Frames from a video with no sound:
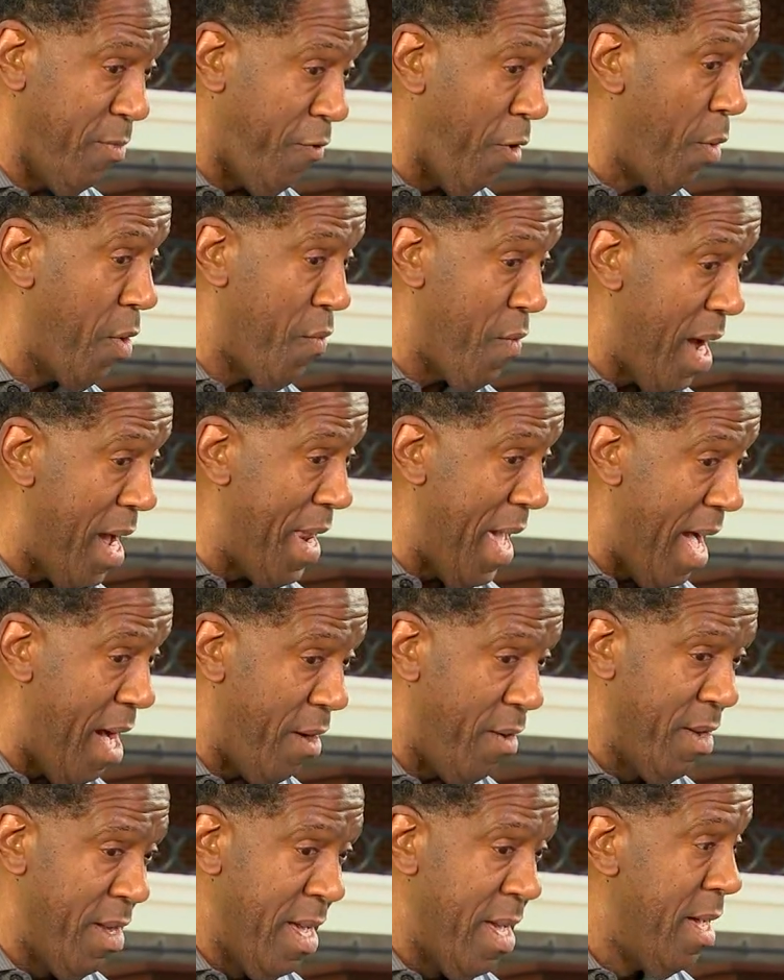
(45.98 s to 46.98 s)
before we ran
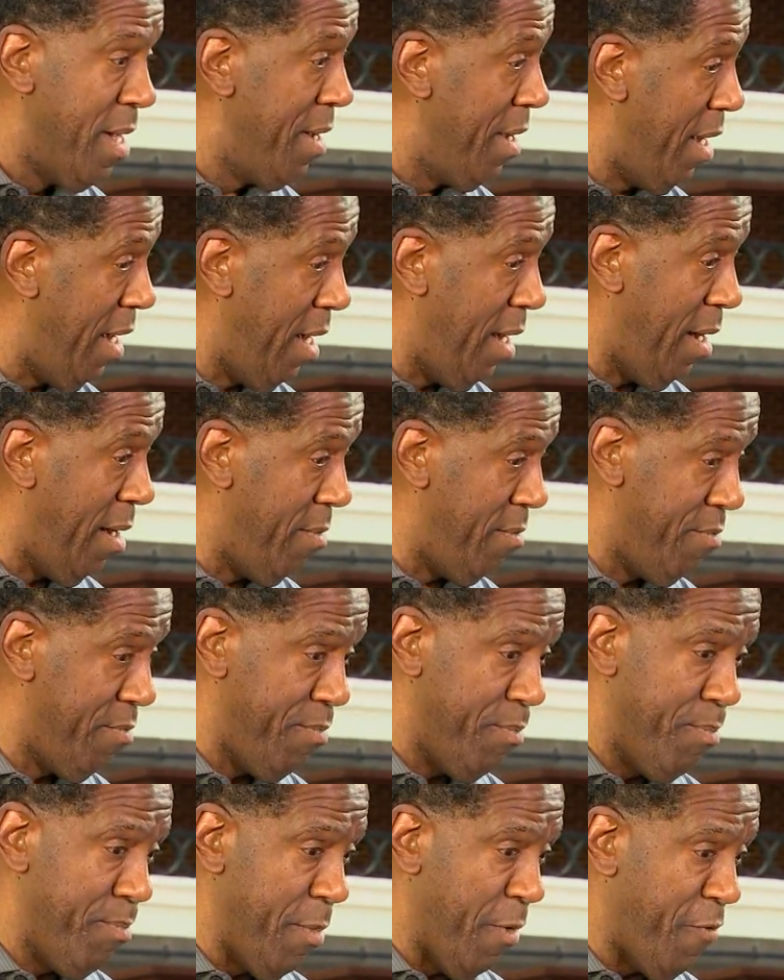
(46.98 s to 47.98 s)
out, uh,
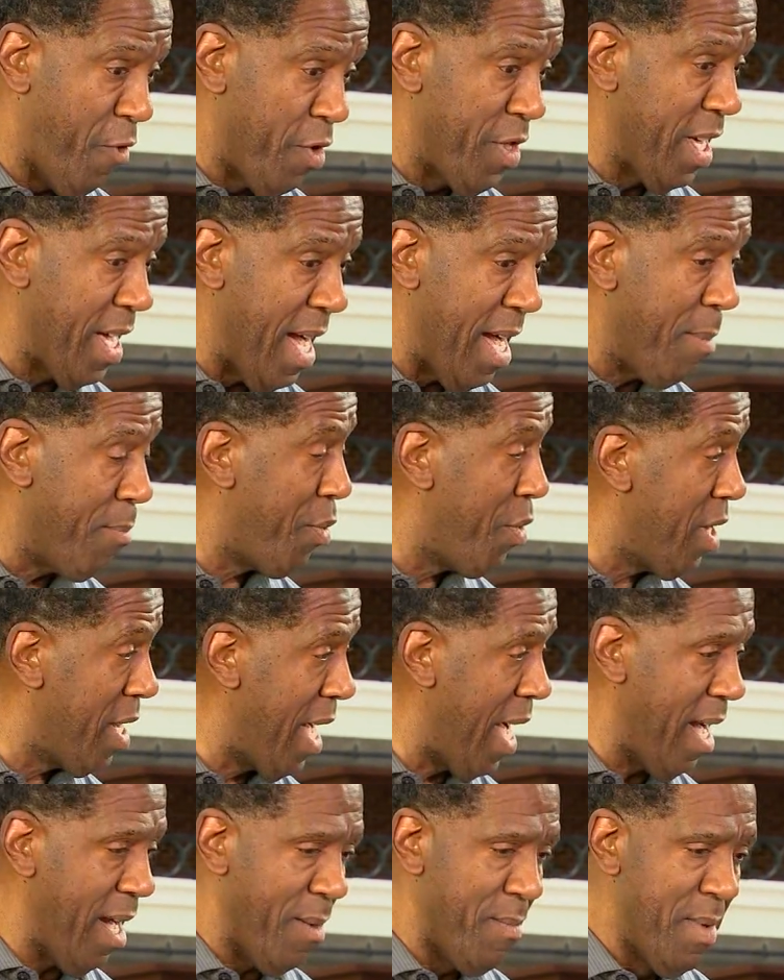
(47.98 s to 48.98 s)
before the game,
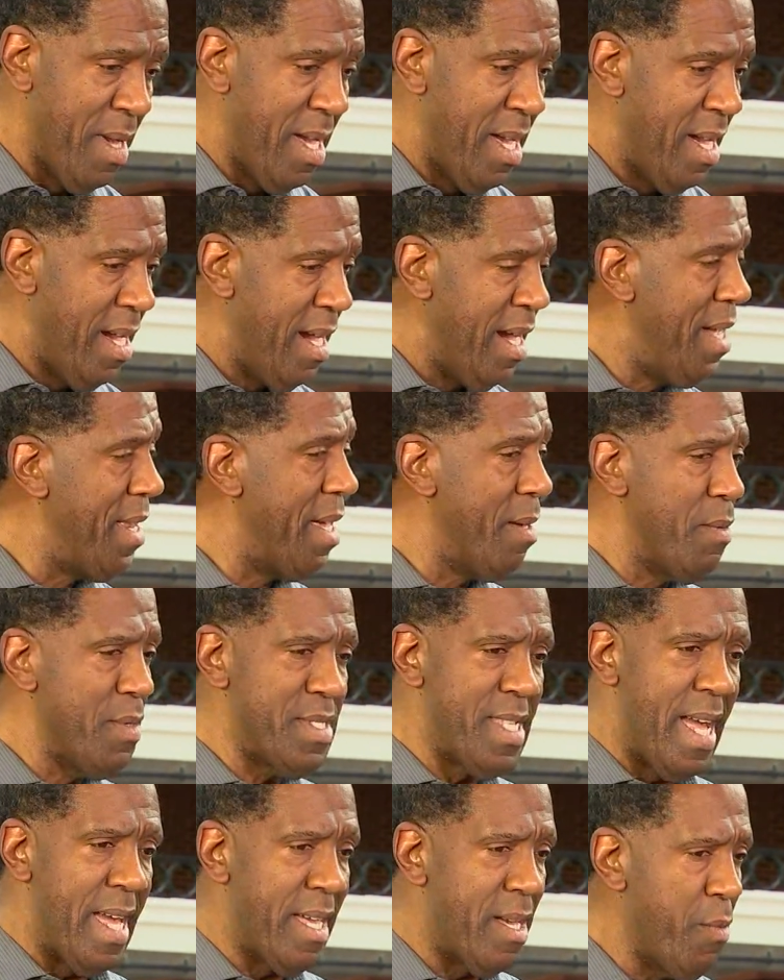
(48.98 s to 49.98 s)
pregame, and it
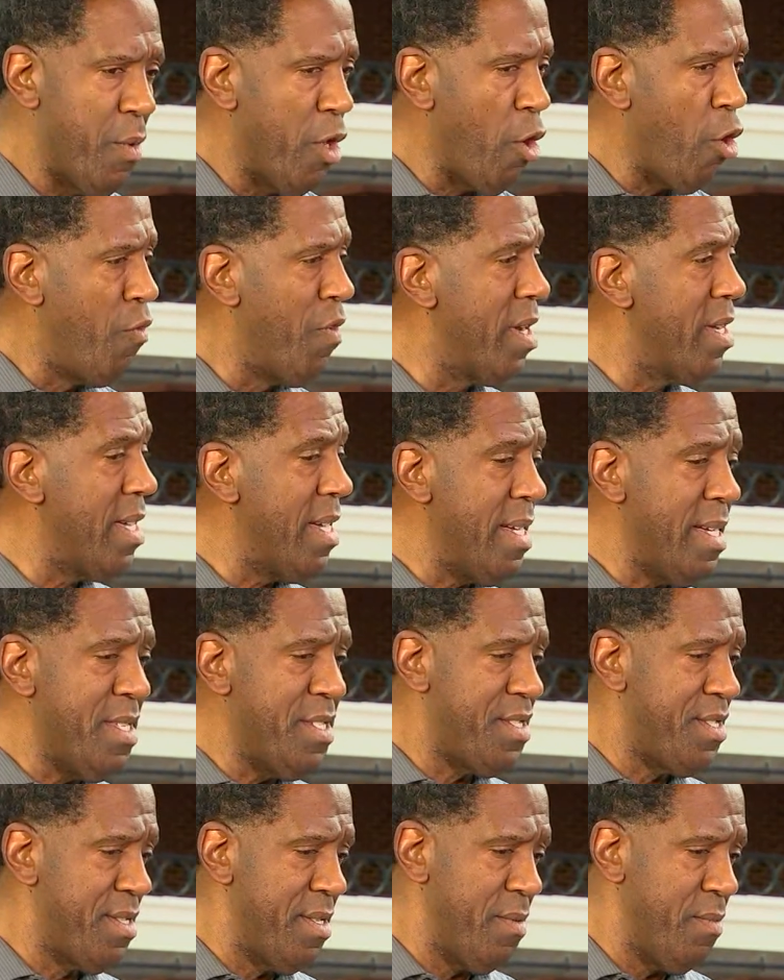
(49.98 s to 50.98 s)
was like he went over
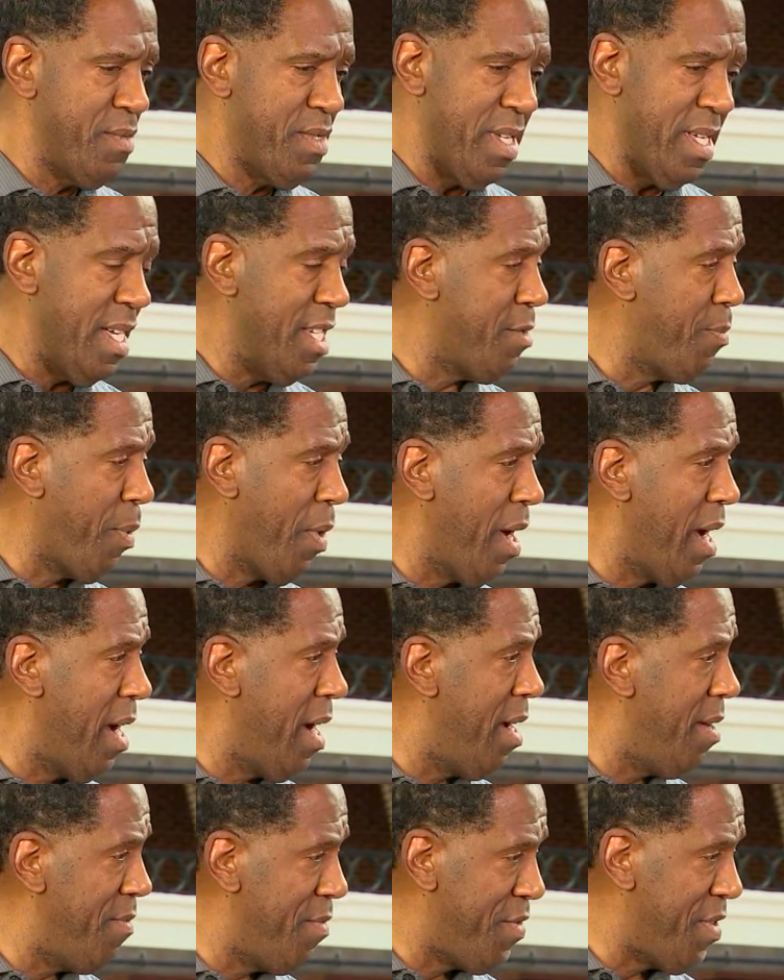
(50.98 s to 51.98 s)
each to each
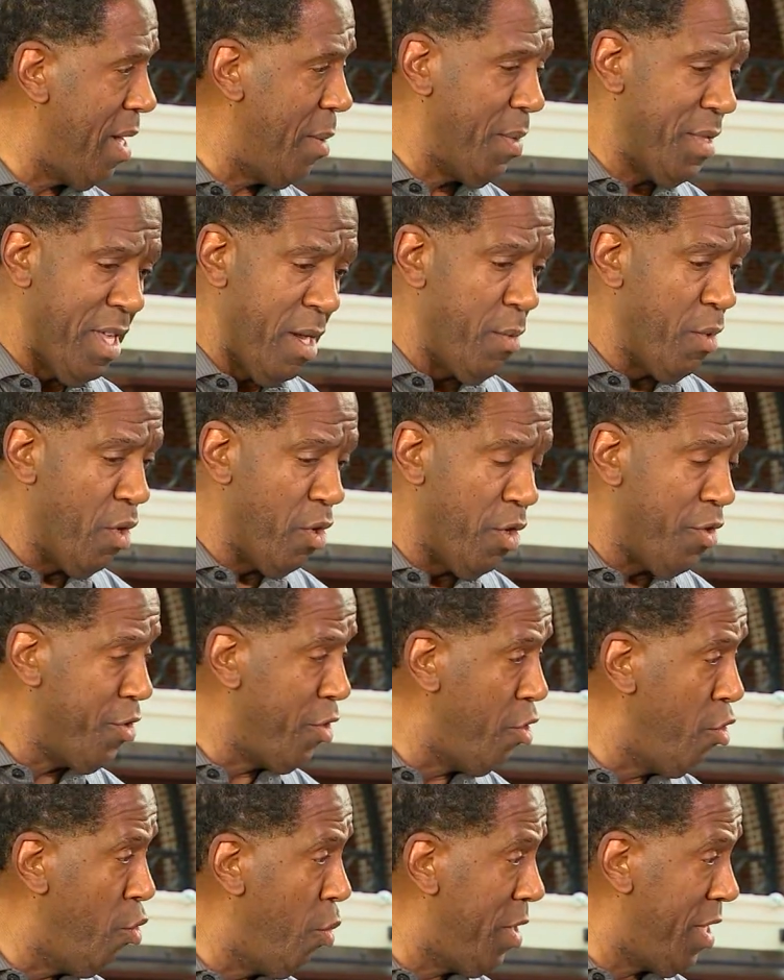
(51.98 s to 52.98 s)
player and said what they were going to
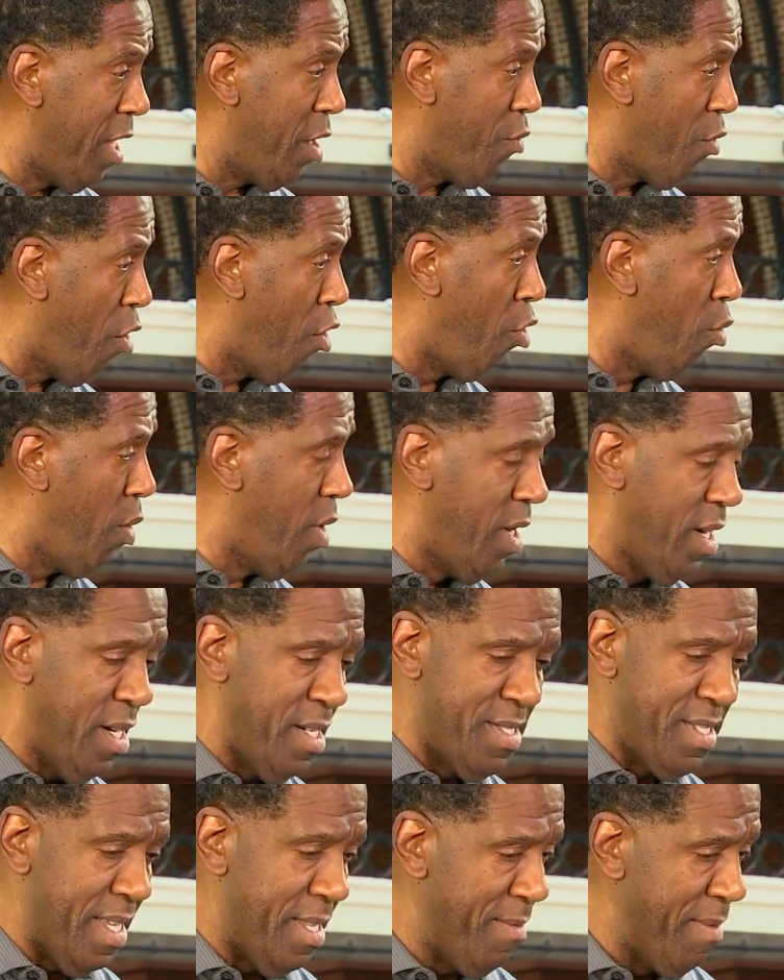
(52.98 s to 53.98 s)
do, what their role
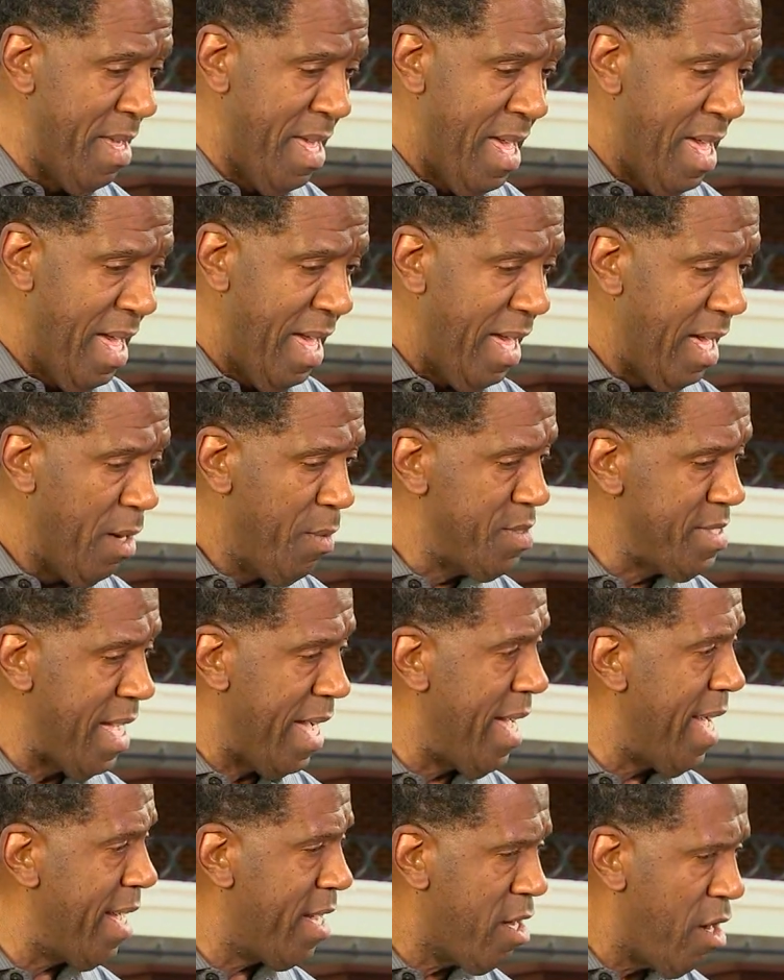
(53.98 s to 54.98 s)
was, and it was
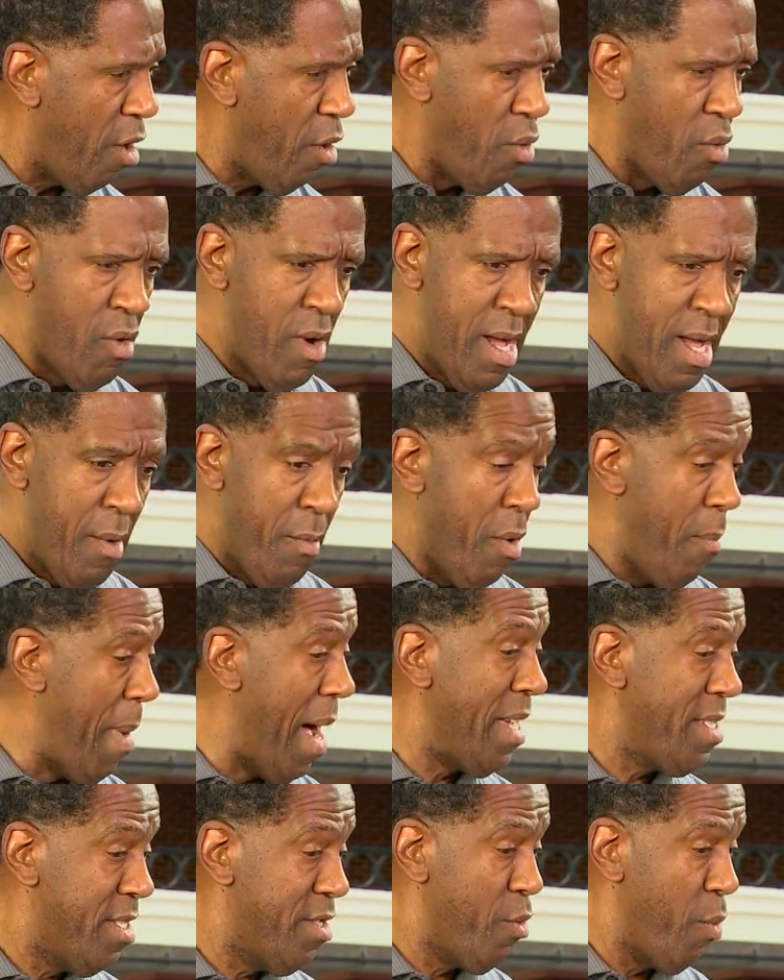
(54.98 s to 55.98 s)
like, hey Cole, with
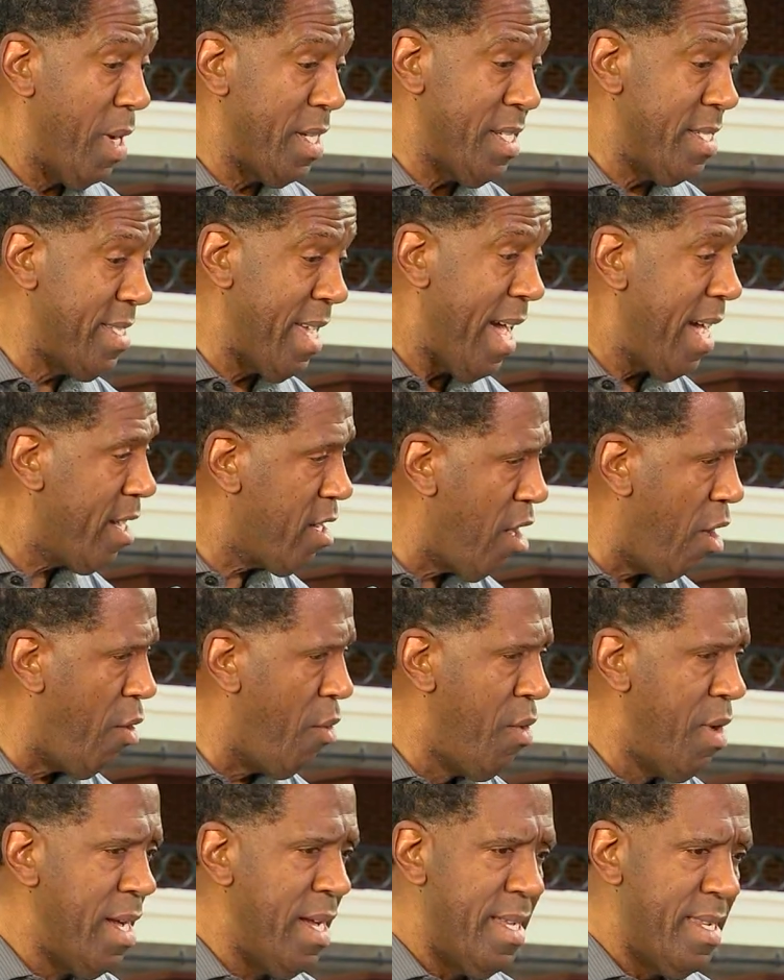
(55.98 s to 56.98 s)
my situation, he said, hey
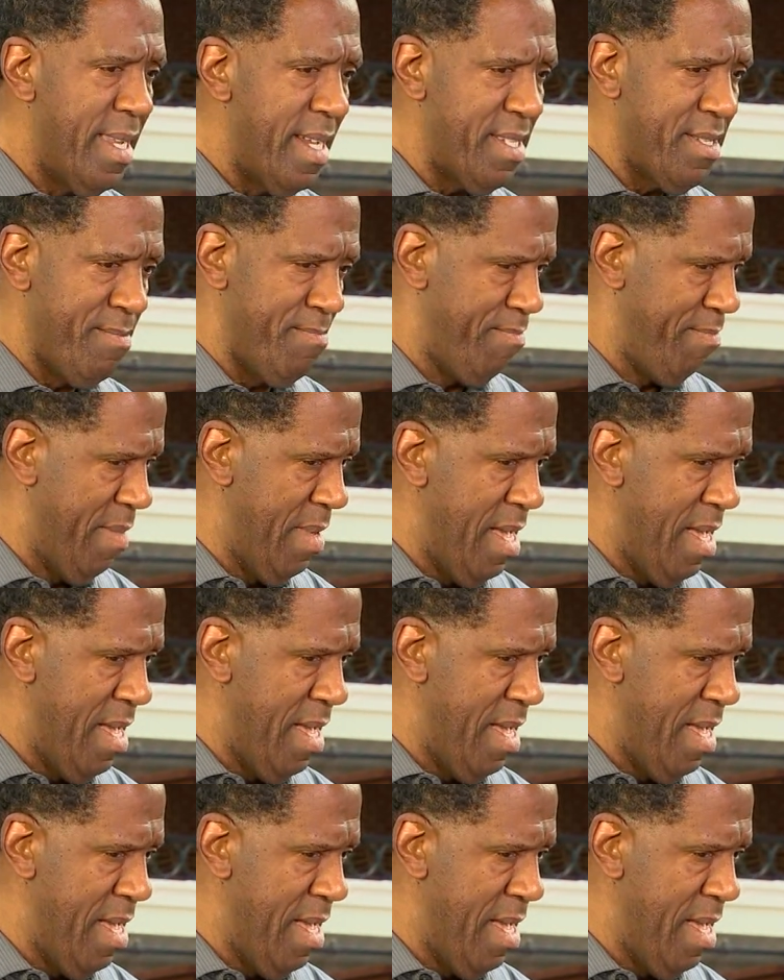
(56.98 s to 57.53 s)
Cole, listen.